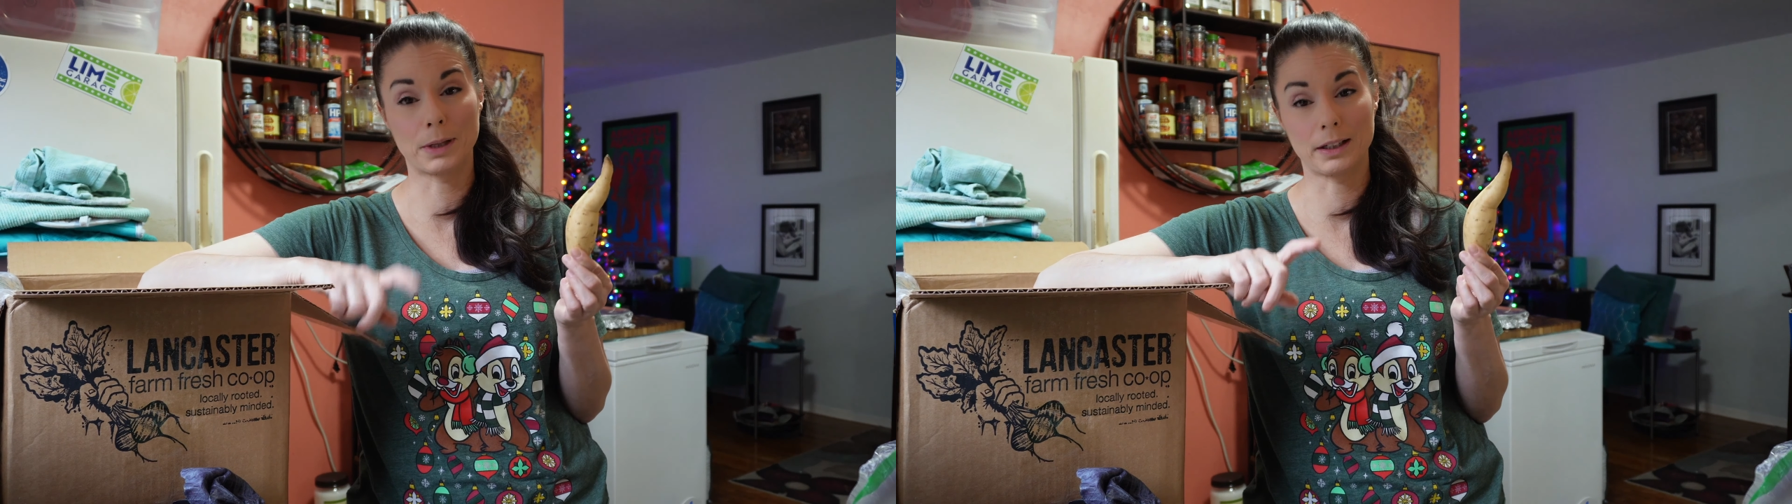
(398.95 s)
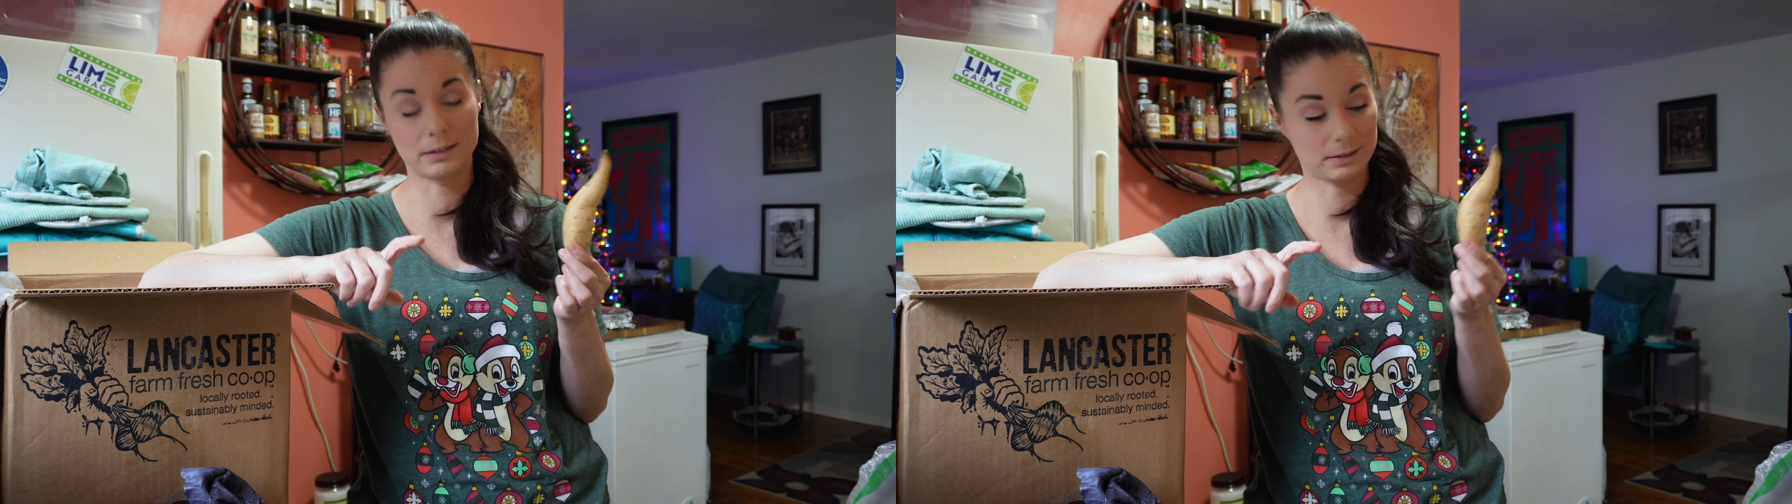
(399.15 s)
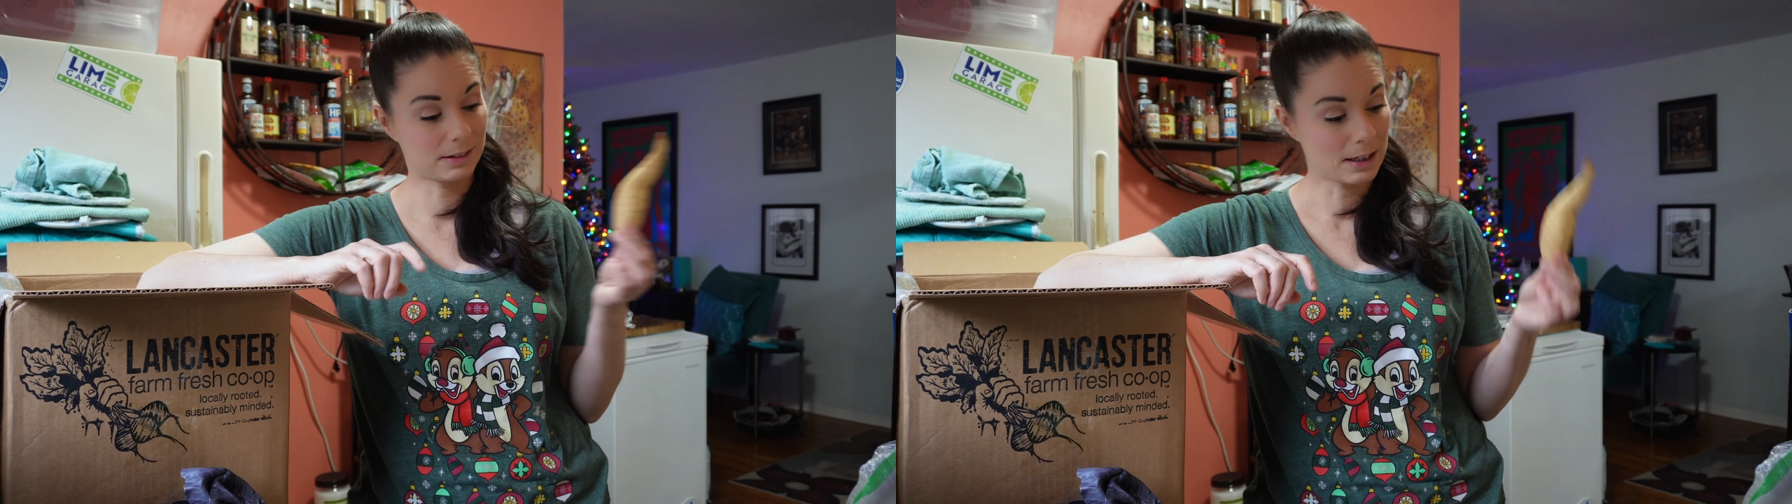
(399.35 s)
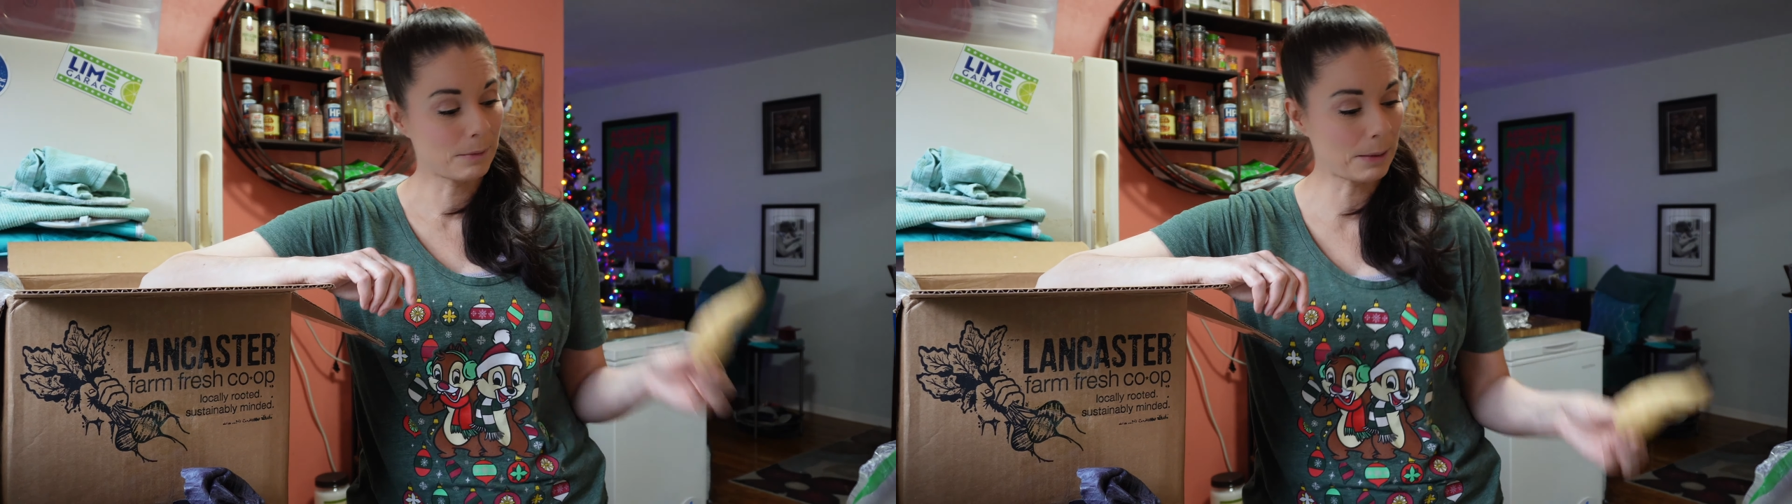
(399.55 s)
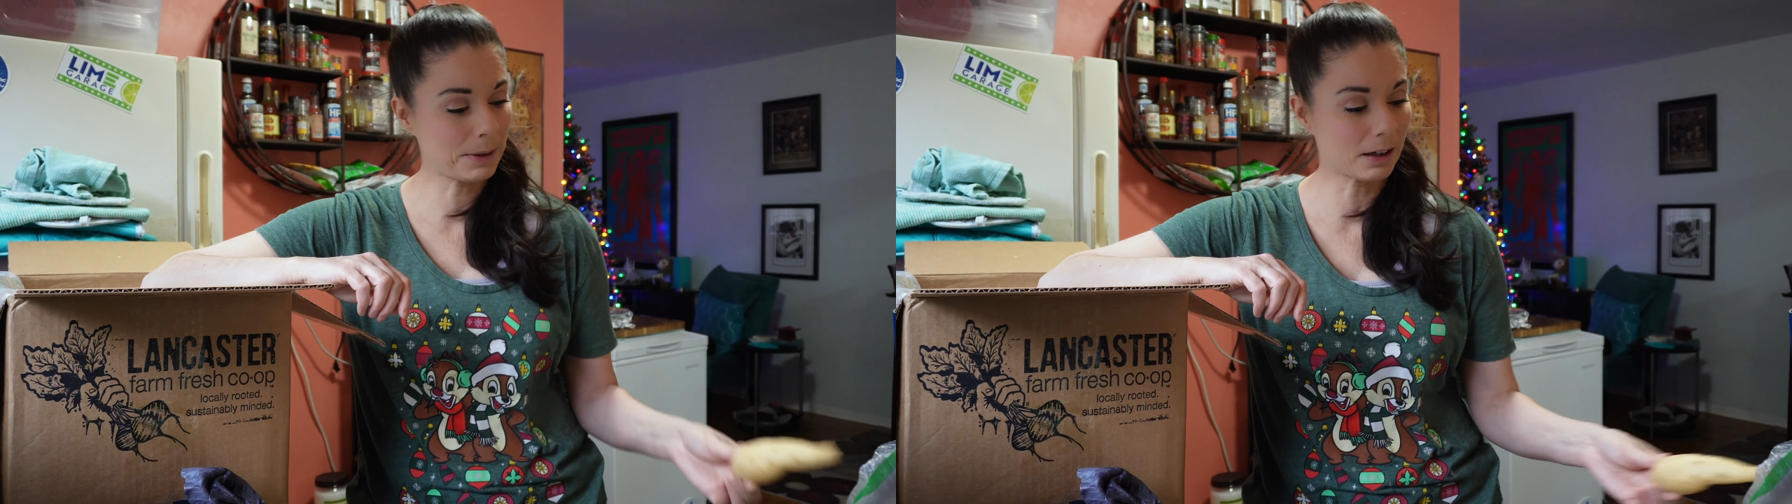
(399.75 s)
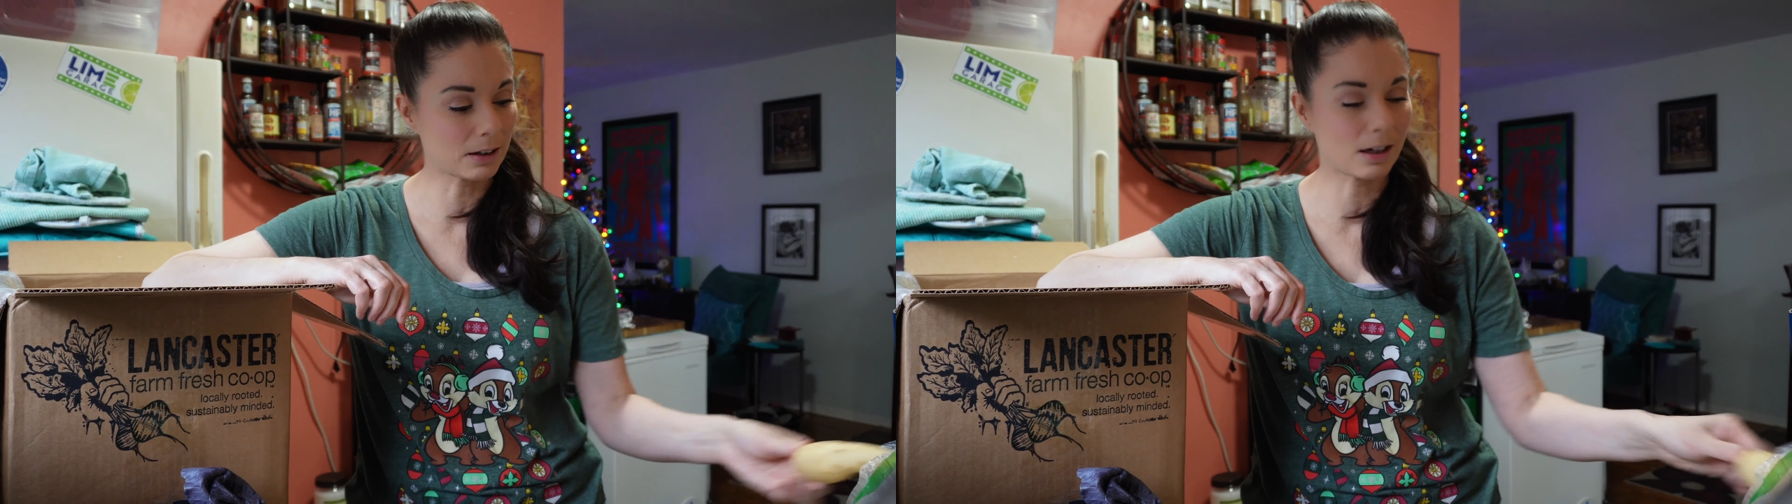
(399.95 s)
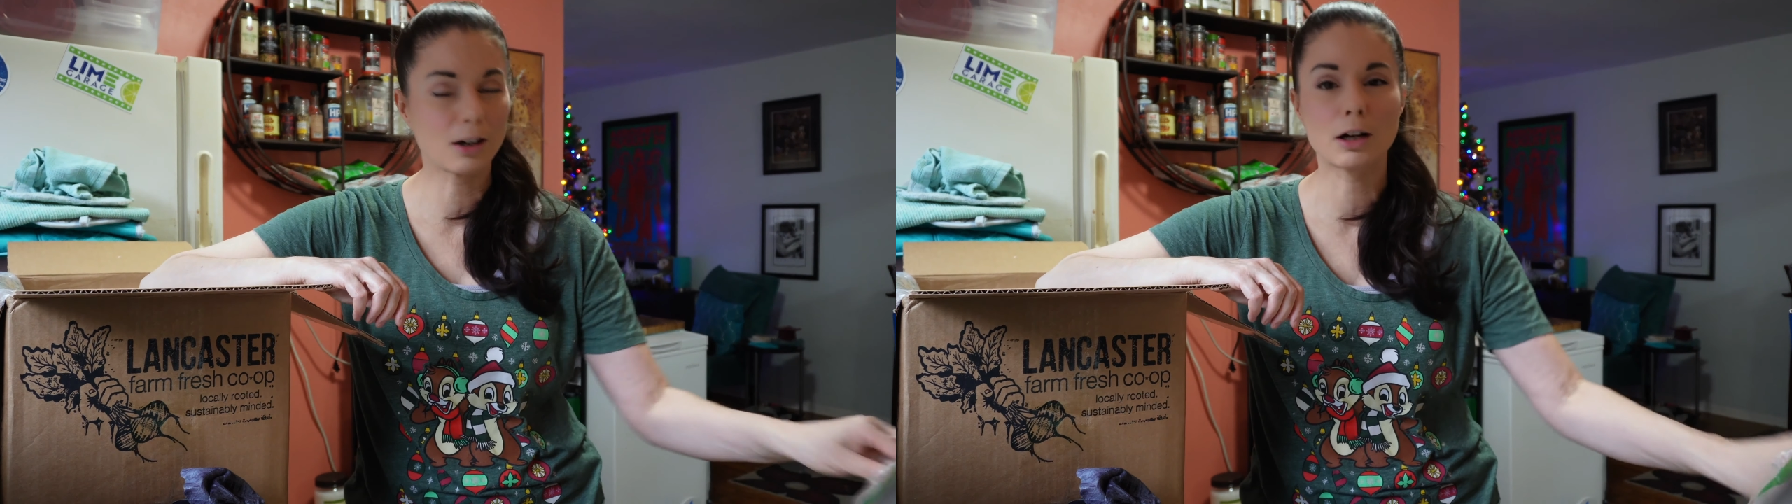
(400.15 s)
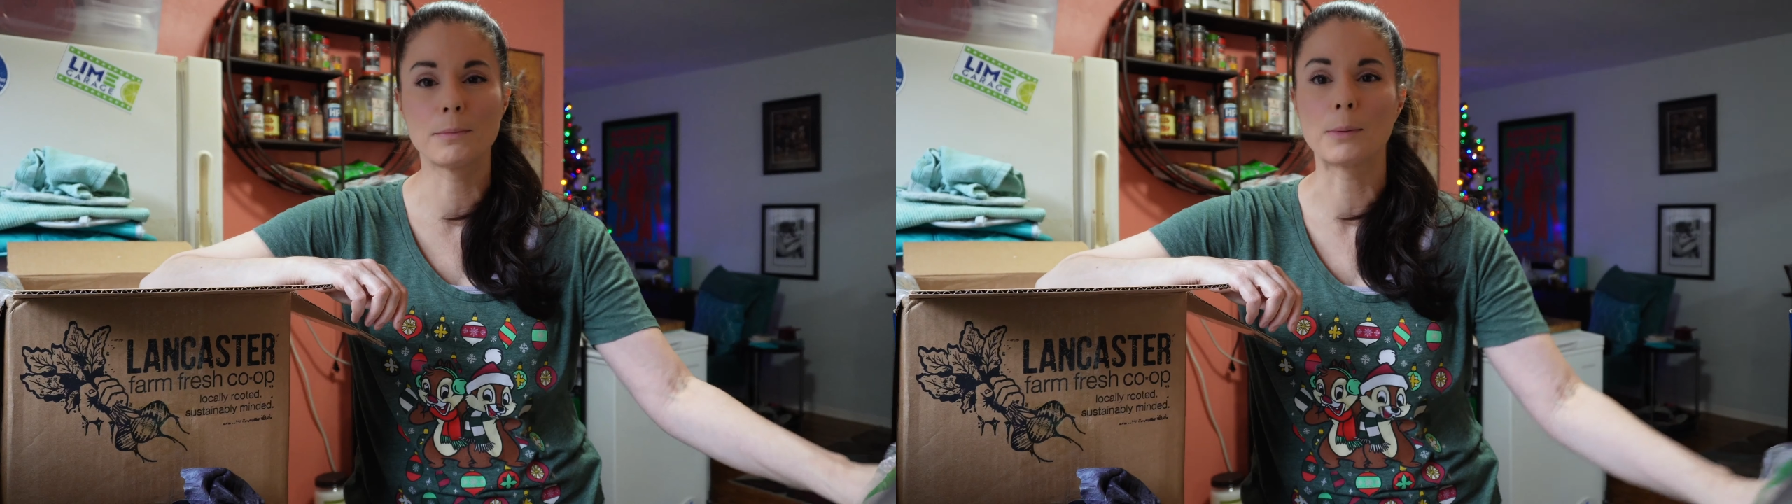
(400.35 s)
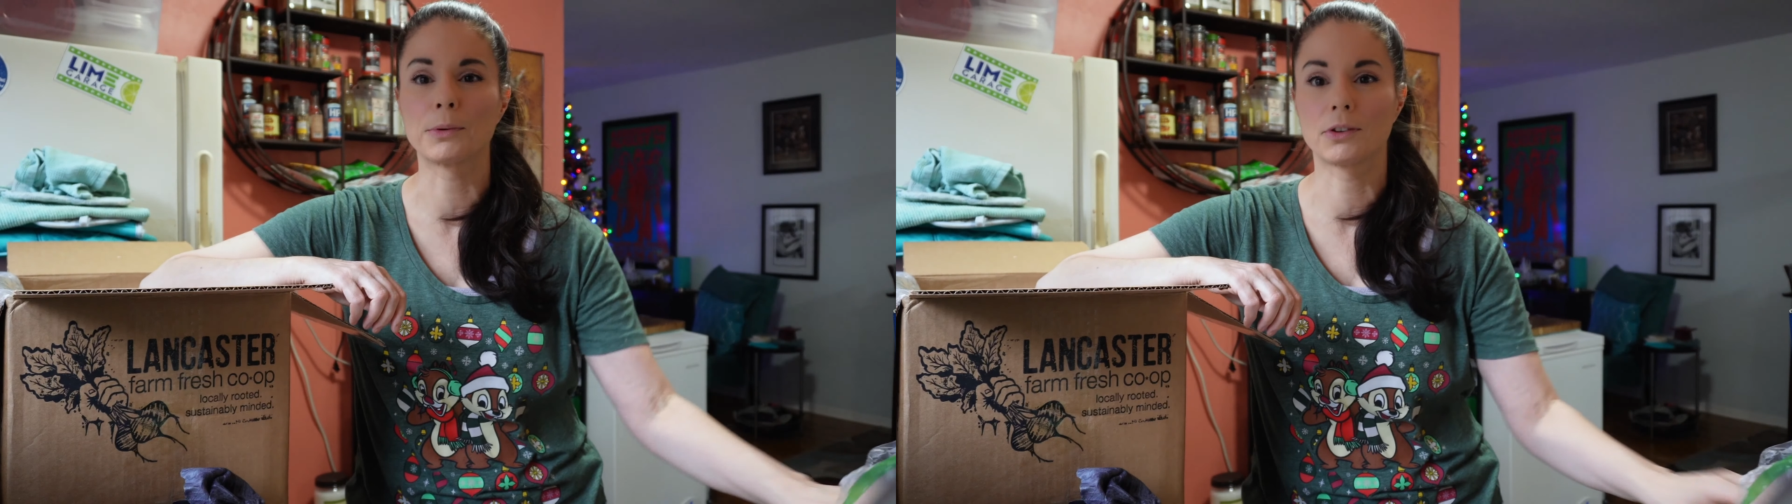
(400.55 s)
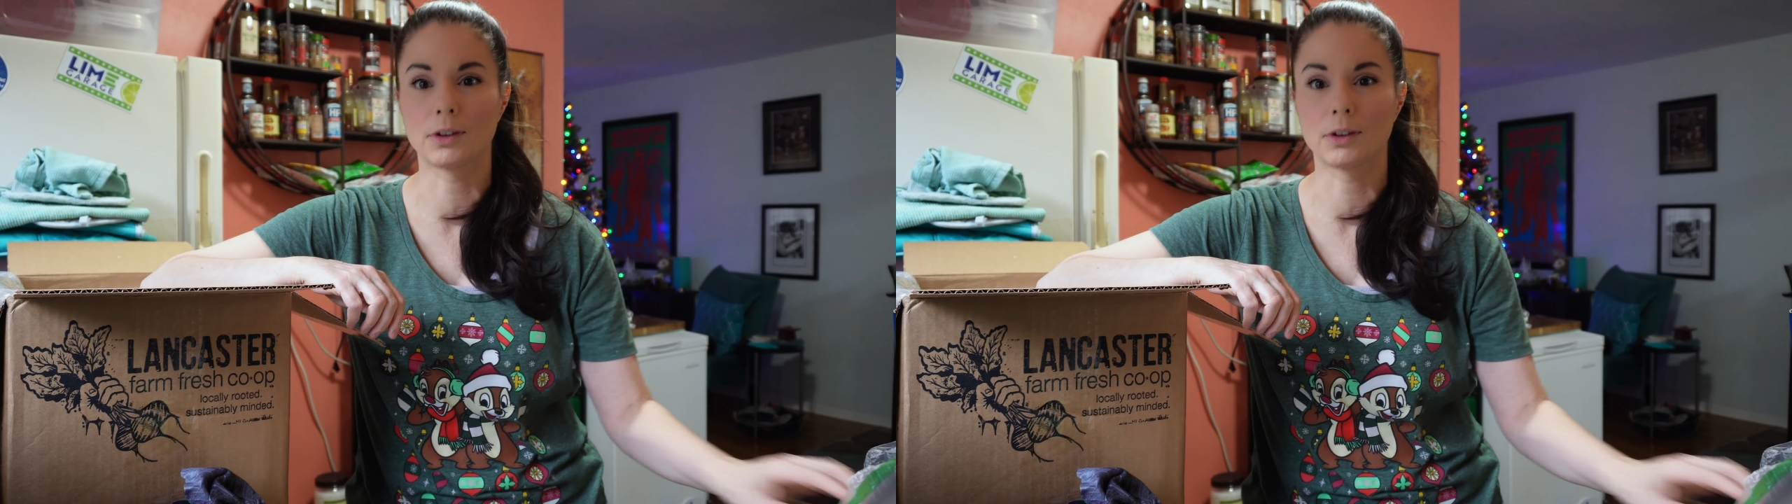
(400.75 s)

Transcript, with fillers: but maybe I'll, I'll come up with